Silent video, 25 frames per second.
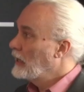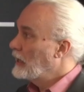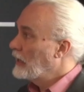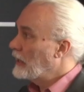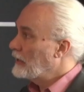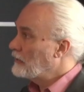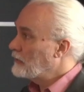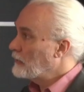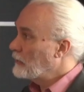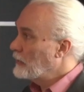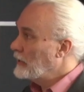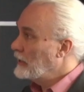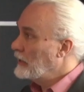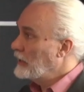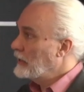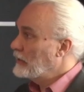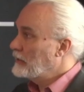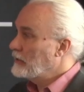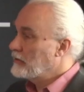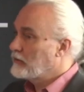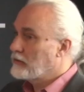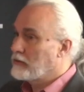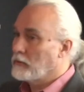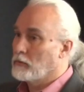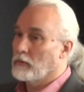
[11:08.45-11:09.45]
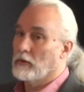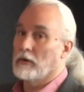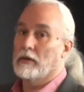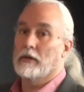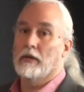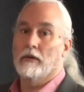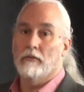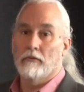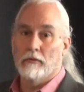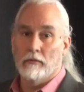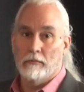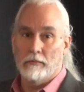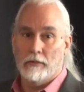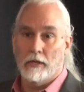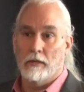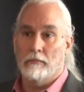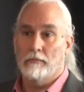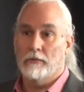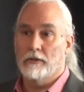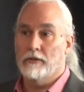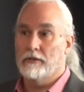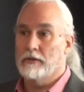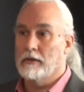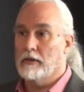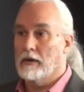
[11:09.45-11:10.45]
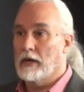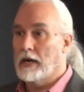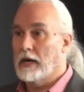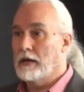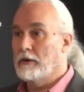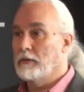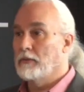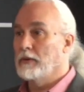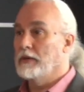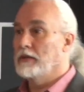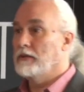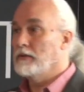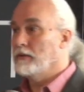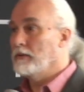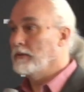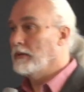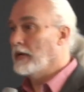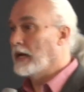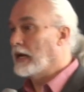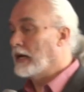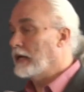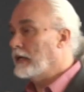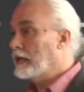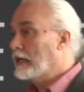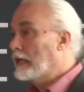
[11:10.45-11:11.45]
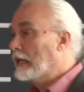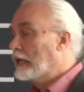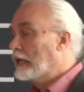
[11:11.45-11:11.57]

And so we need this to work at room temperature. How do we do that?